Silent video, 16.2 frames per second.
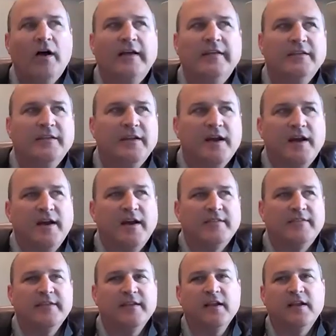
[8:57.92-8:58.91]
I
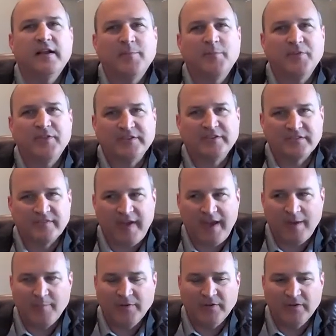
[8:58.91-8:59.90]
think a couple things have
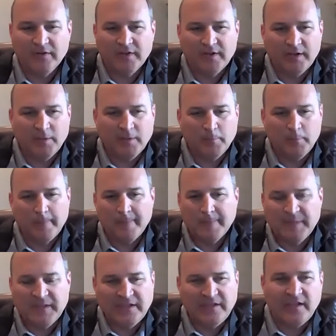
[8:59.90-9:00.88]
happened. And
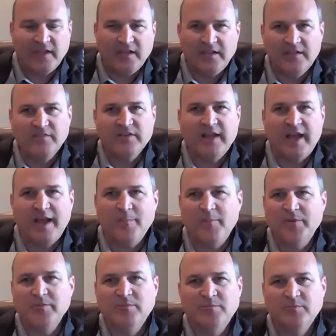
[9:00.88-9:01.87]
it even
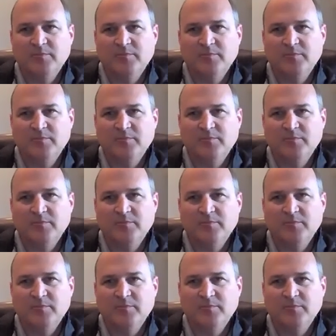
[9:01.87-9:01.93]
happened